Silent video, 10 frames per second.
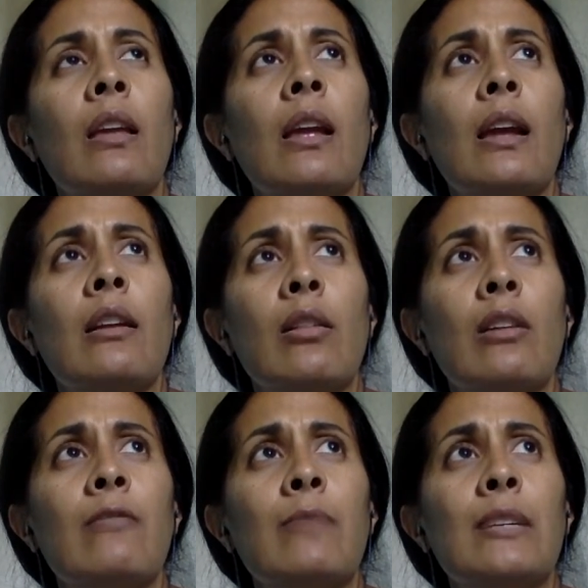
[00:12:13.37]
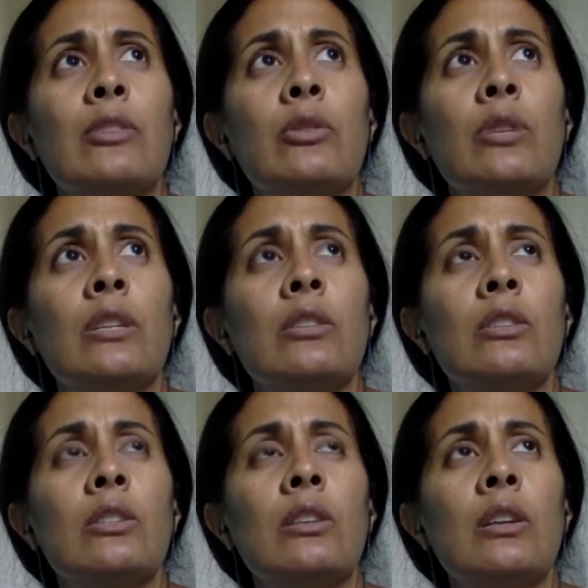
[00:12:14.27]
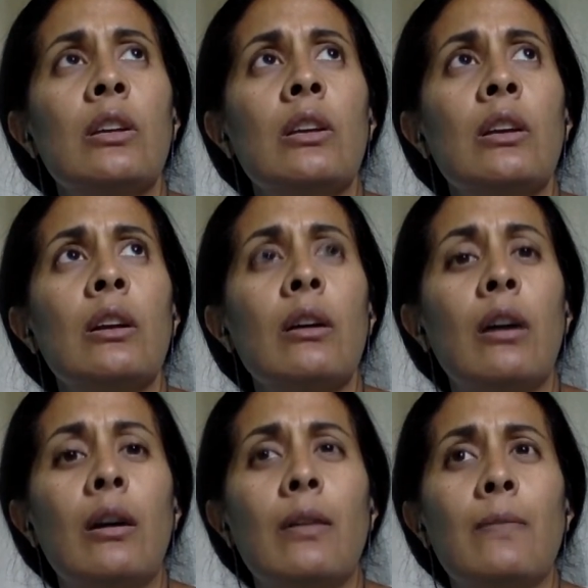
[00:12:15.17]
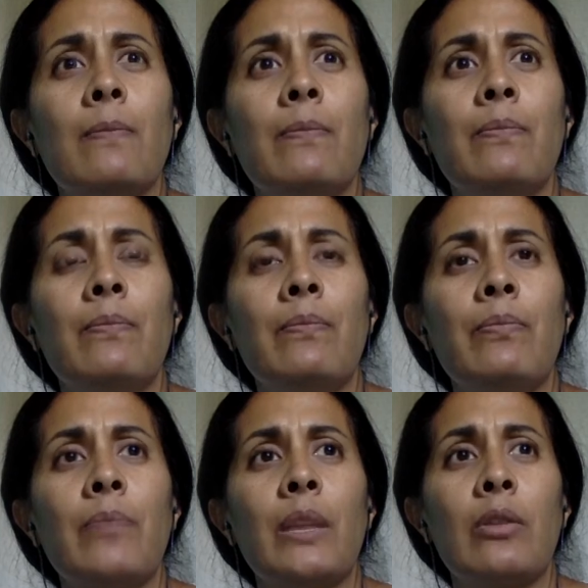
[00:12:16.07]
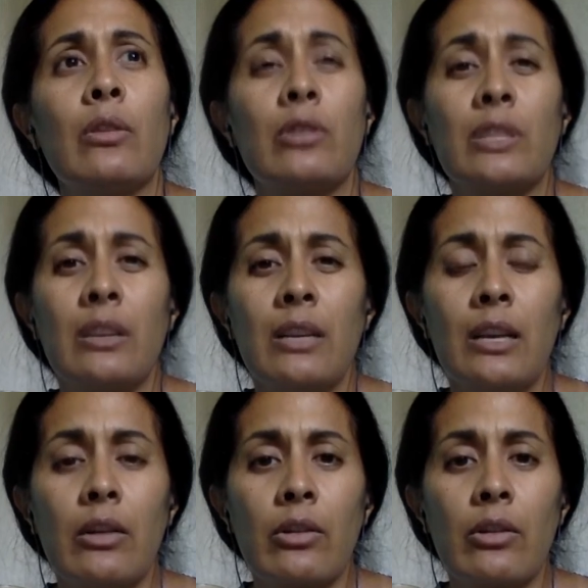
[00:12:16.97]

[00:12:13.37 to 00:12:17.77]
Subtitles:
a lot of my students, they're studying on